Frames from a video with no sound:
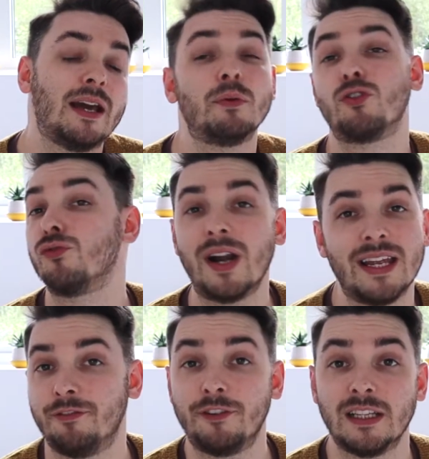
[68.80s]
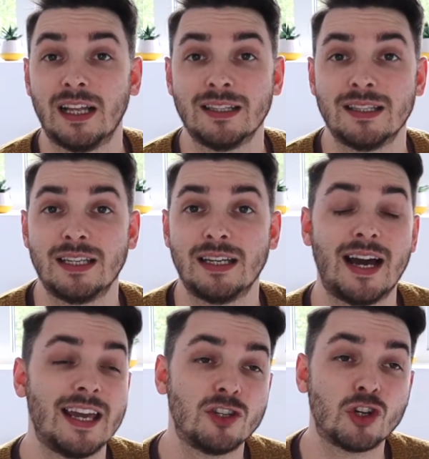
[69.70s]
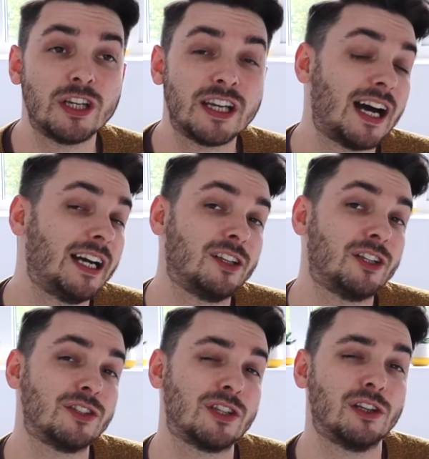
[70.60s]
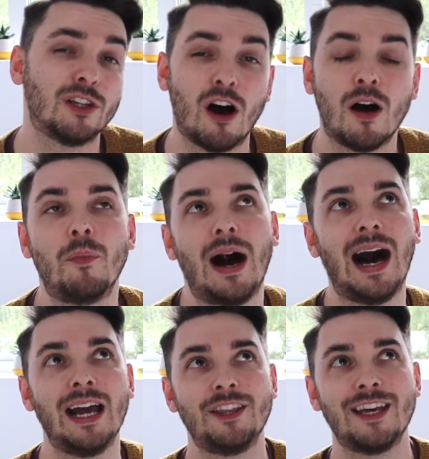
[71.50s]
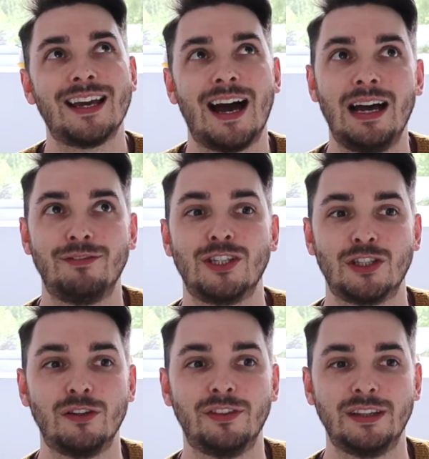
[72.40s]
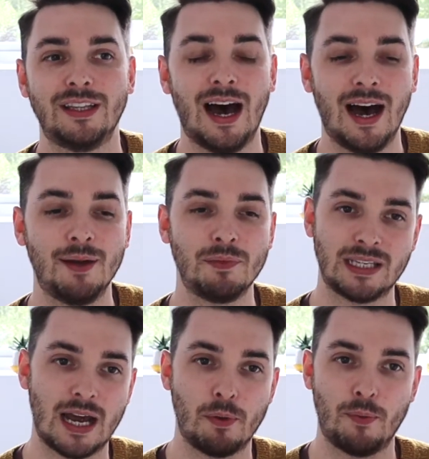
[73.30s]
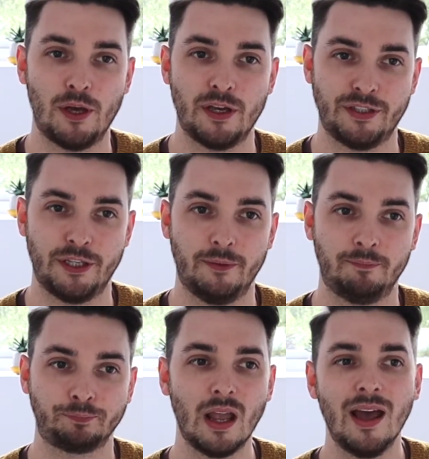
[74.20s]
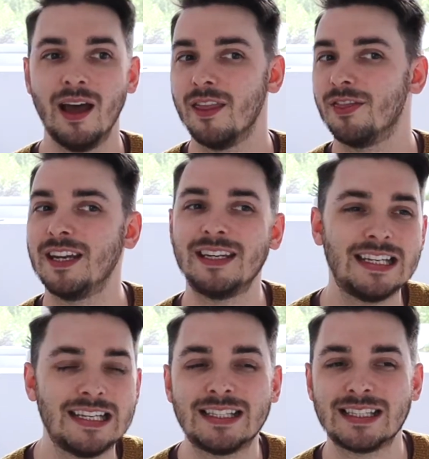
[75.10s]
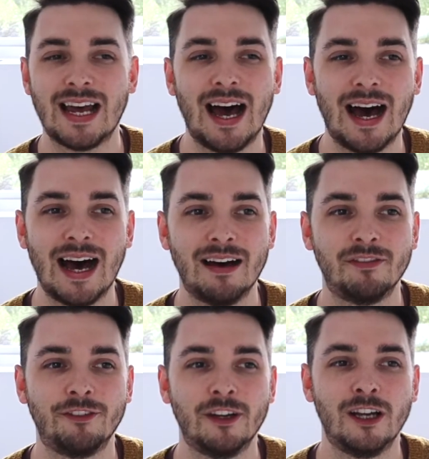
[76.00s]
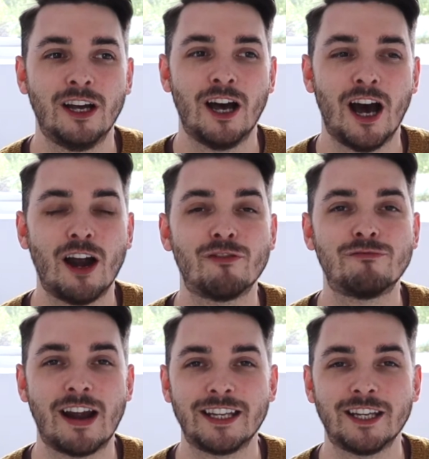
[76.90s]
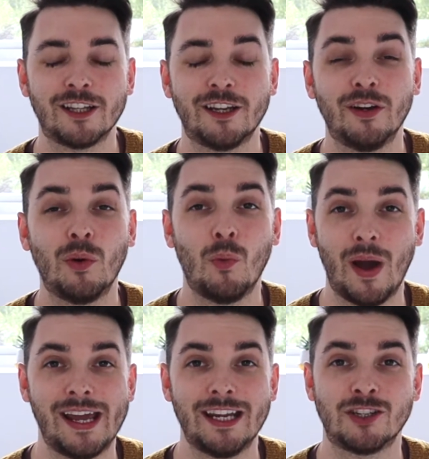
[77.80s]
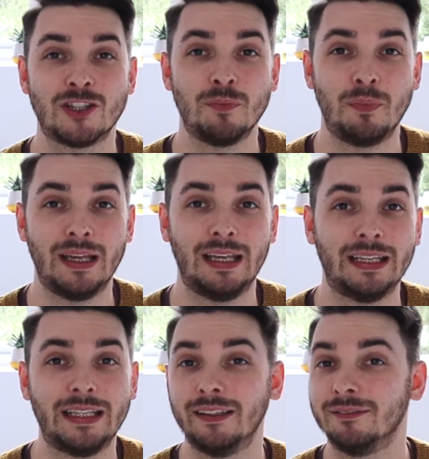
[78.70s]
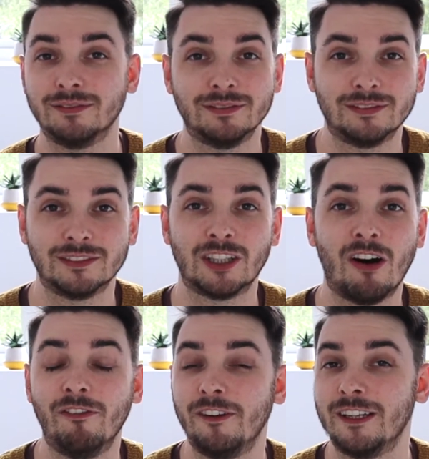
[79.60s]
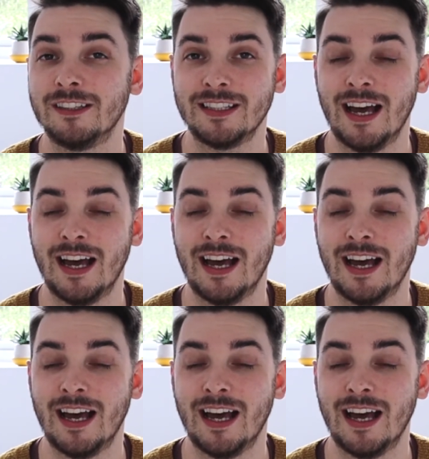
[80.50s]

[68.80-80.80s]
it was great freelancing. I enjoyed it. I learned a lot, but I think I've discovered that I'm the type of person that needs to have a regular wage to be confident and